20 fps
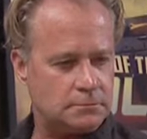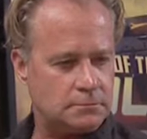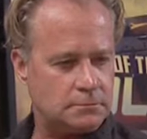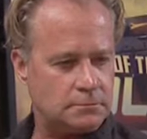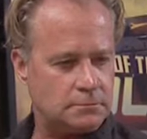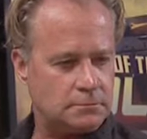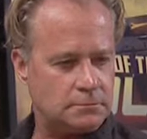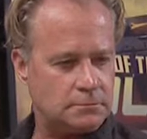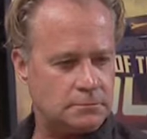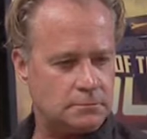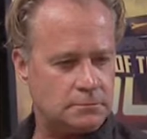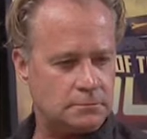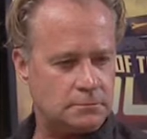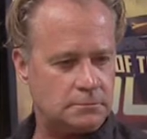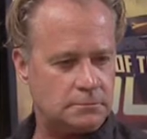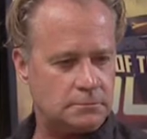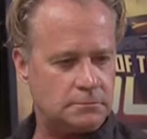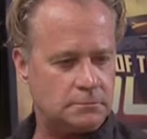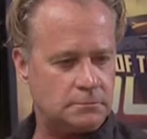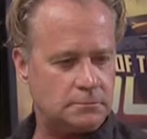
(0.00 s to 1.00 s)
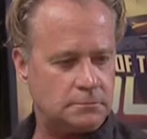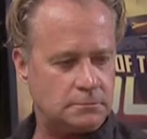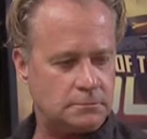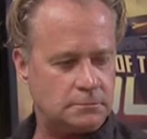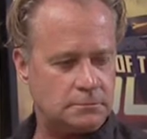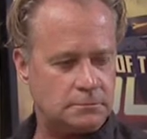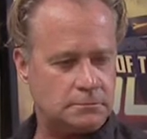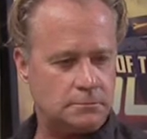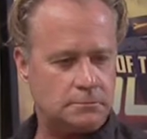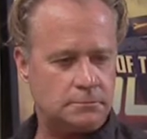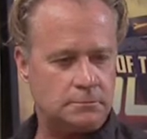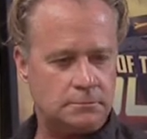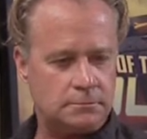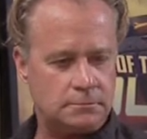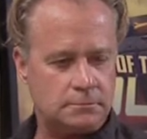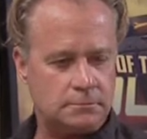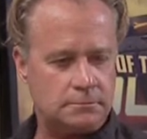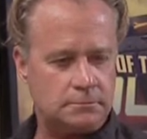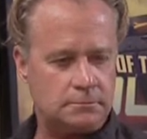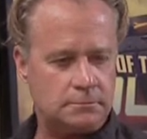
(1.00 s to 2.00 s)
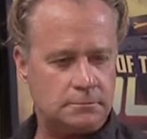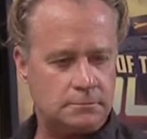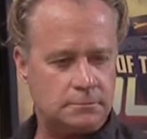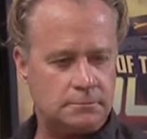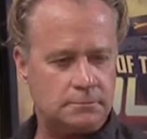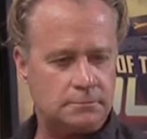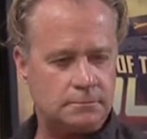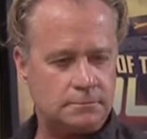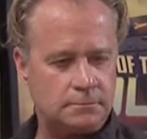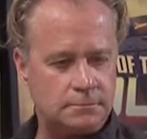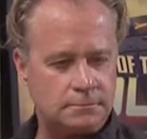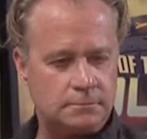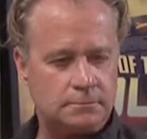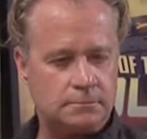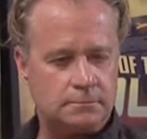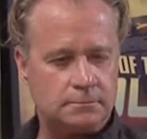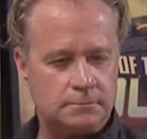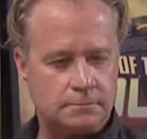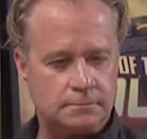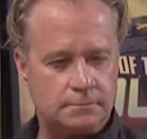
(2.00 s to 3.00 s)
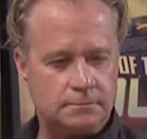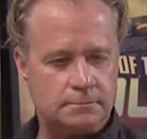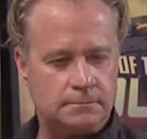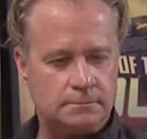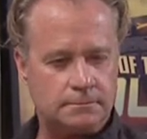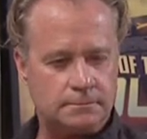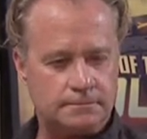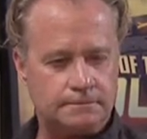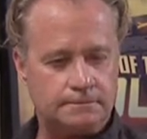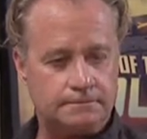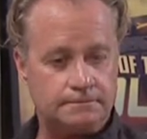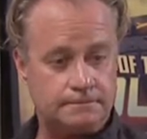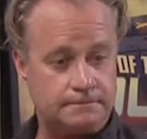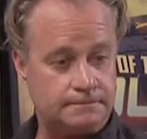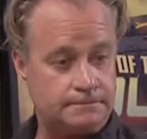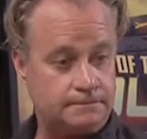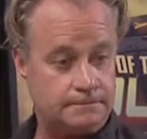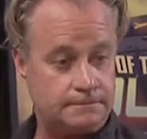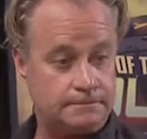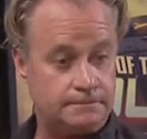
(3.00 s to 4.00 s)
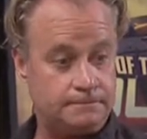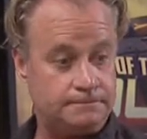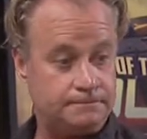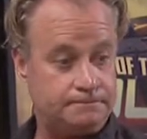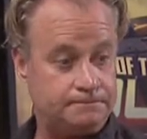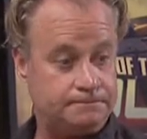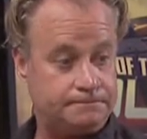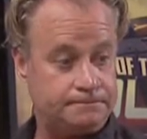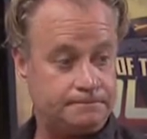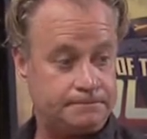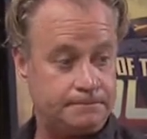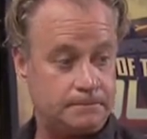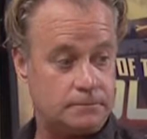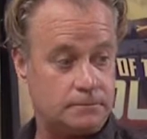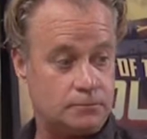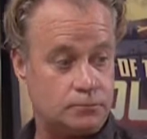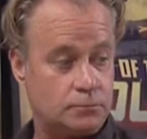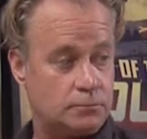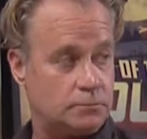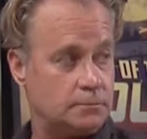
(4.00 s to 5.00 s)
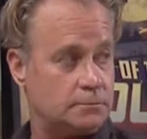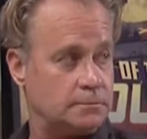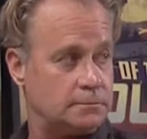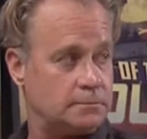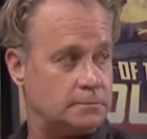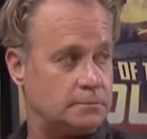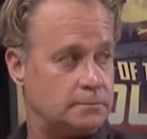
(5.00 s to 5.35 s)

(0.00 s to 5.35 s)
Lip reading: [no speech]